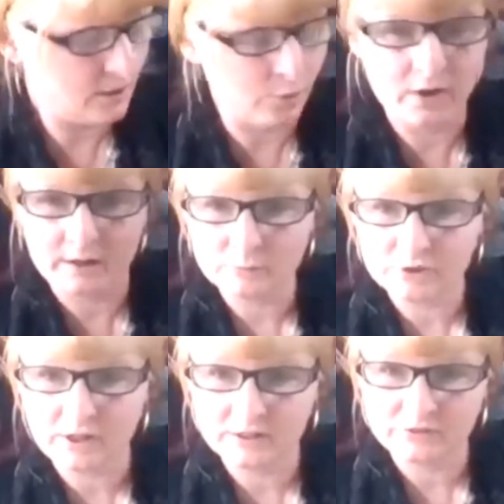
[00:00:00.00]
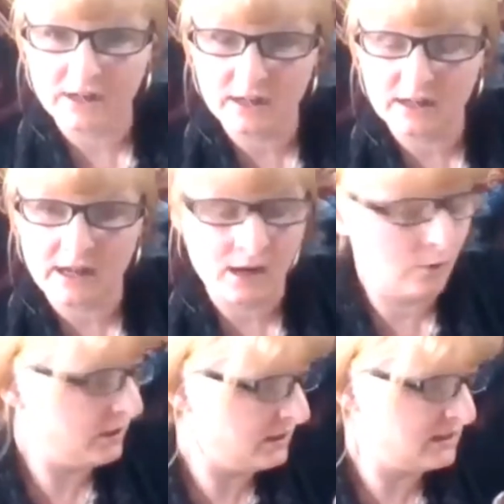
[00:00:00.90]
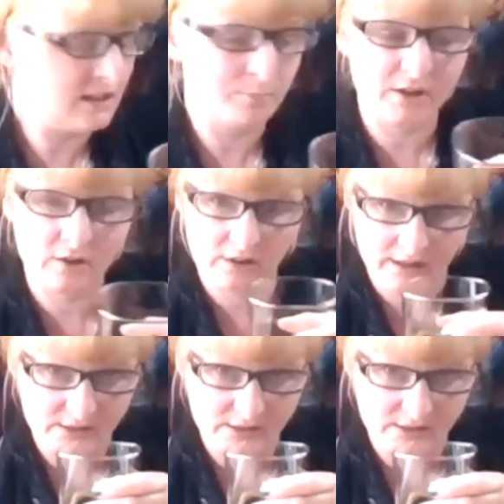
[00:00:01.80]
So what I'm trying right now is the barrel